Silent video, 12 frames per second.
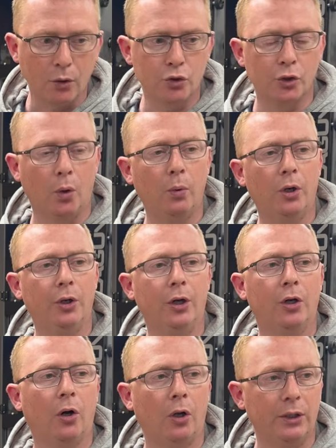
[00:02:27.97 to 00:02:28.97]
So we're going to
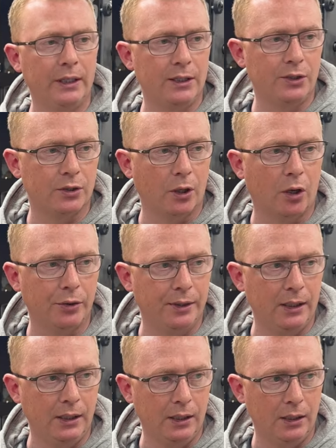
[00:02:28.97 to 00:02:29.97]
call these lot
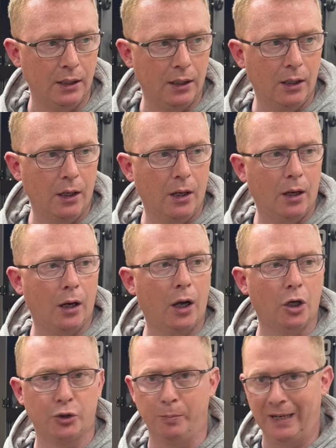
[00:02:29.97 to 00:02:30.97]
the
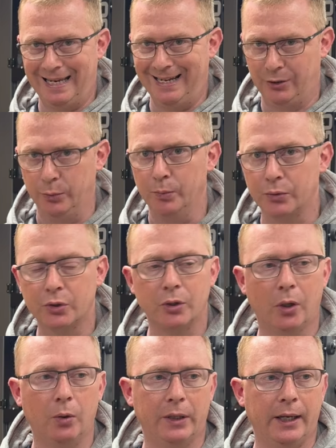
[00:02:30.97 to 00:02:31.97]

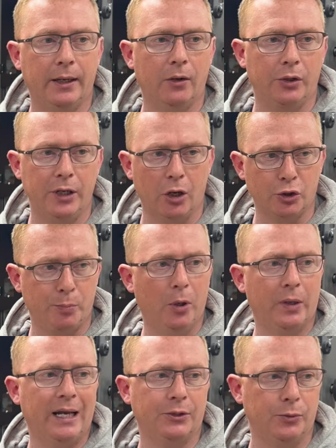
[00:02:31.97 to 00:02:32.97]
osmogasms, okay, or the
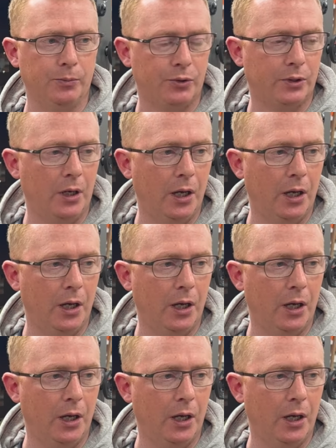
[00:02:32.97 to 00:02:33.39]
osmogasms,